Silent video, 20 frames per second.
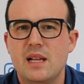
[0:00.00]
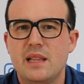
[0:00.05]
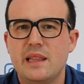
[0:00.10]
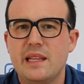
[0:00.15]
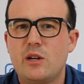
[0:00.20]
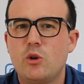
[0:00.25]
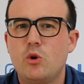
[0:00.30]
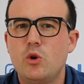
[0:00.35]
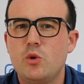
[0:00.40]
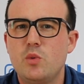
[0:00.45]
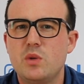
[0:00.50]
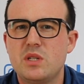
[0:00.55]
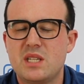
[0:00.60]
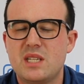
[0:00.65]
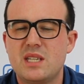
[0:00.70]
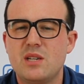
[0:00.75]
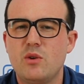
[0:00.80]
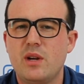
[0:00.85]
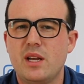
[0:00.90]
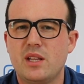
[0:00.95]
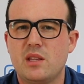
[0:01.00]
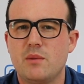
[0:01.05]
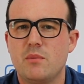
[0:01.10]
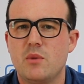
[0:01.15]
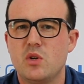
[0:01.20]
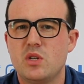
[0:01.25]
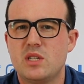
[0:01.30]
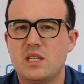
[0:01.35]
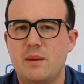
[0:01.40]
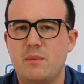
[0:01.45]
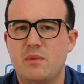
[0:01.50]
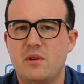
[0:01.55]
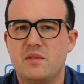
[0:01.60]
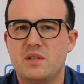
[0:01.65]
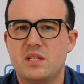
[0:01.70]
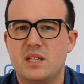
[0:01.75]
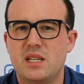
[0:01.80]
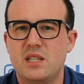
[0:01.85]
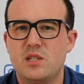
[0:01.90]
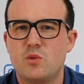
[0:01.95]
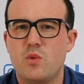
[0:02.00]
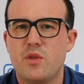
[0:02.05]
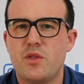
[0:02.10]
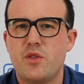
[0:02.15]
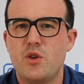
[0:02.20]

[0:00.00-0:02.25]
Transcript: Likud would still get the most number of seats, with